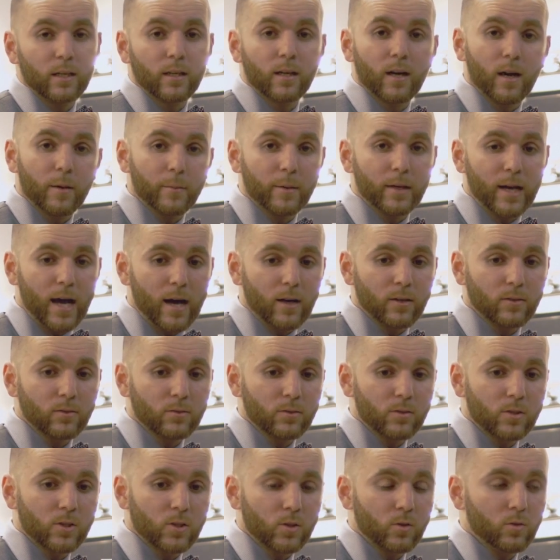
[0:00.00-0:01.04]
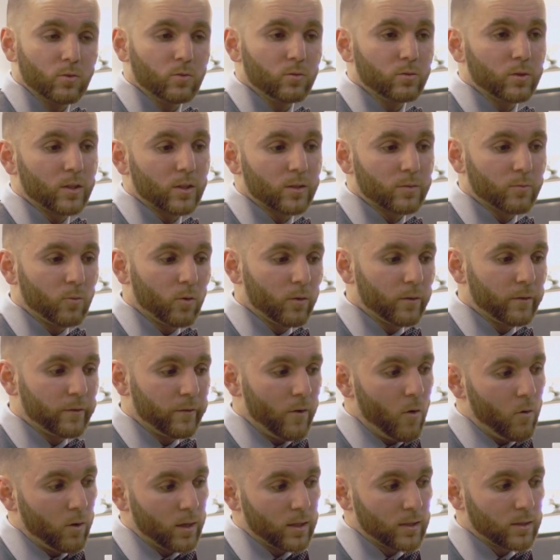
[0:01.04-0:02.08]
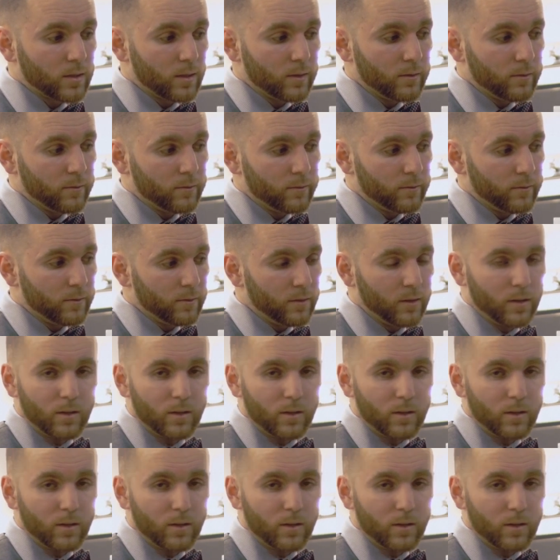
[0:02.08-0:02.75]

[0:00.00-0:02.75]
coming out soon, just more focused in